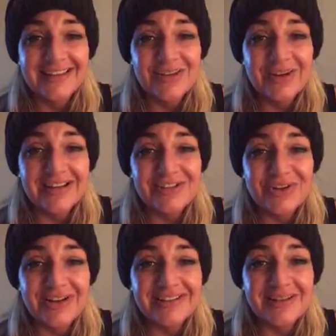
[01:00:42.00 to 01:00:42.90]
You guys are
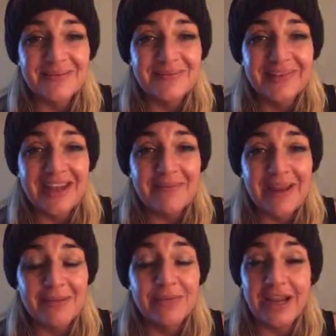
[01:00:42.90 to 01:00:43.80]
awesome. Yeah,
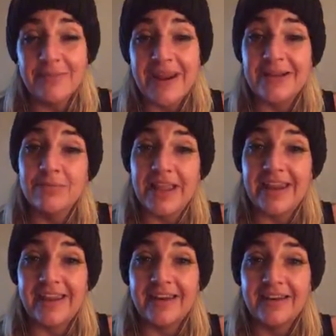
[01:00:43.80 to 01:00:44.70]
man
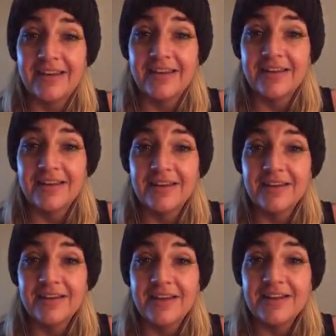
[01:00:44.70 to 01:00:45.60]
blanket.
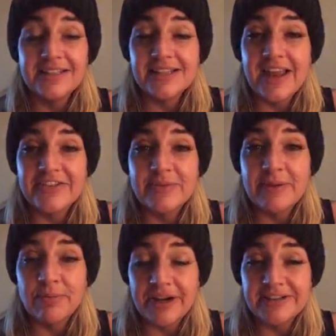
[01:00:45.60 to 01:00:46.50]
It doesn't have to be a
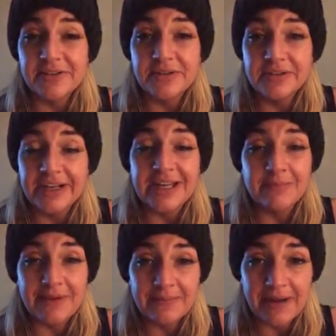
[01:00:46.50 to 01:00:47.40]
pretzel. It can
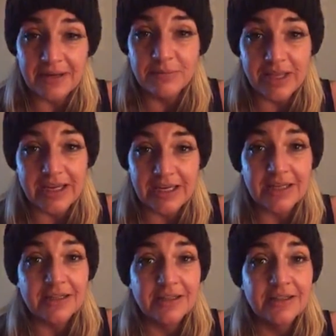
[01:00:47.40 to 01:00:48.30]
be a man blanket
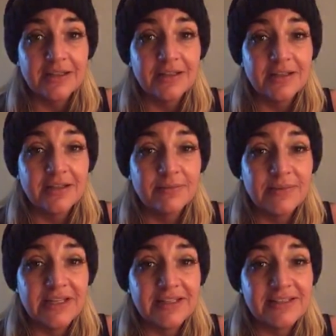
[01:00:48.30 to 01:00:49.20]

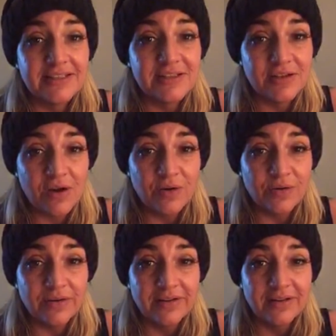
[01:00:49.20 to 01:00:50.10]
because it's cold.